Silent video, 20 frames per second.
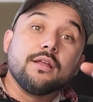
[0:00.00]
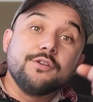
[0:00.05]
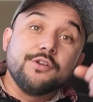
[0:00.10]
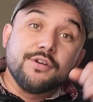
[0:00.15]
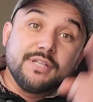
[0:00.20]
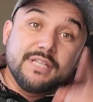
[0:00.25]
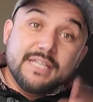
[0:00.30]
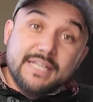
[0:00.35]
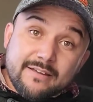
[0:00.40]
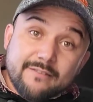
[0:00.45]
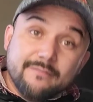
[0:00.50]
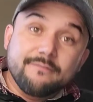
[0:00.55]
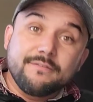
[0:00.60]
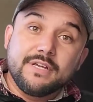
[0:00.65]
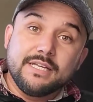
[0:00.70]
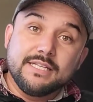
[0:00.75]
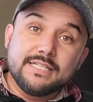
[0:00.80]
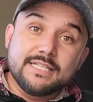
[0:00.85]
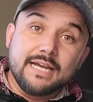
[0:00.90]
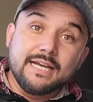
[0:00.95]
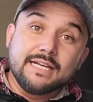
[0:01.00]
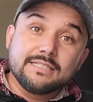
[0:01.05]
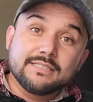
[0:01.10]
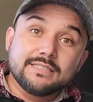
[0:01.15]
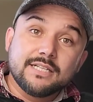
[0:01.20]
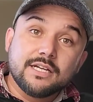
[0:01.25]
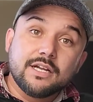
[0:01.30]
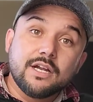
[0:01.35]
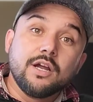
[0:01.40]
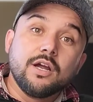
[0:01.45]
your DMV
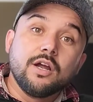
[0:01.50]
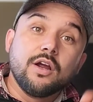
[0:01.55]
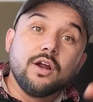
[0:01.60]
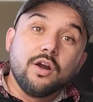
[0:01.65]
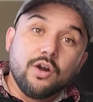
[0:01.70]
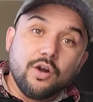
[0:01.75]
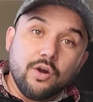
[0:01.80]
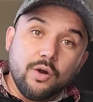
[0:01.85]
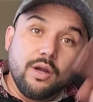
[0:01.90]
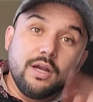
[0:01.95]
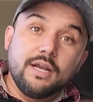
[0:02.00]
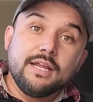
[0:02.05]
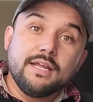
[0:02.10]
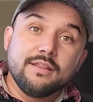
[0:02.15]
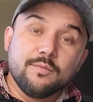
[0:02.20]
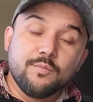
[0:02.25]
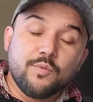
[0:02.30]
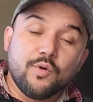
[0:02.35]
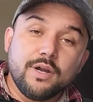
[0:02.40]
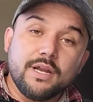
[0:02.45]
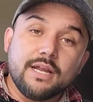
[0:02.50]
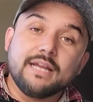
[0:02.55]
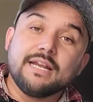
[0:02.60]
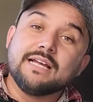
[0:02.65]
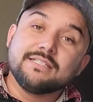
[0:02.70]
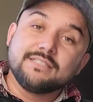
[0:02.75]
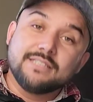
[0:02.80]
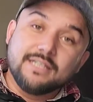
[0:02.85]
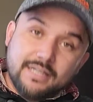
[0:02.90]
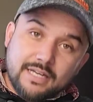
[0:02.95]
test, early in the morning? And
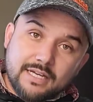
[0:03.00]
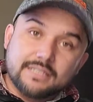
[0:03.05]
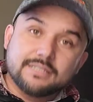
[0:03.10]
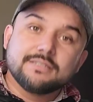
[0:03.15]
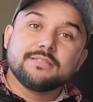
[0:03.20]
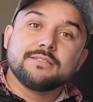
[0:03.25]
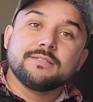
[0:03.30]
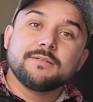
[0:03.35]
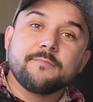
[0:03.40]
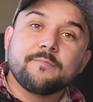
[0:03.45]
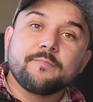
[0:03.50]
I said, yes.